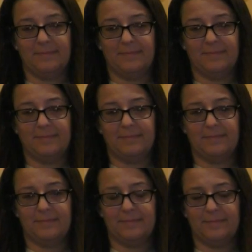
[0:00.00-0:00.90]

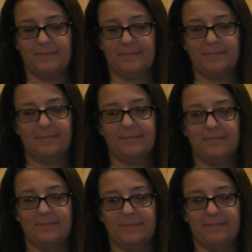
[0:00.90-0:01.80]

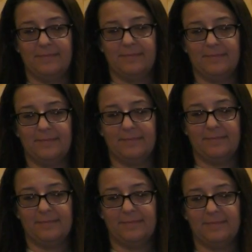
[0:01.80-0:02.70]

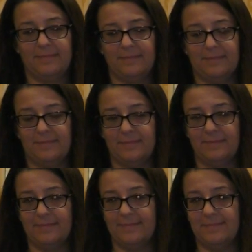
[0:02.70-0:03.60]

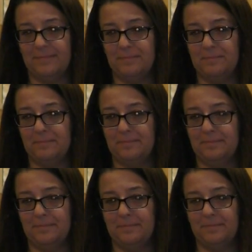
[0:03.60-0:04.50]

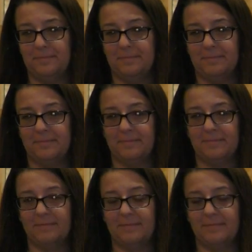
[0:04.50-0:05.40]

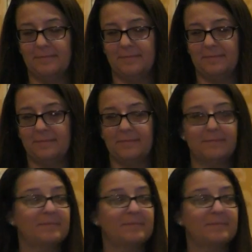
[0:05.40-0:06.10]
No words are spoken by the person on screen.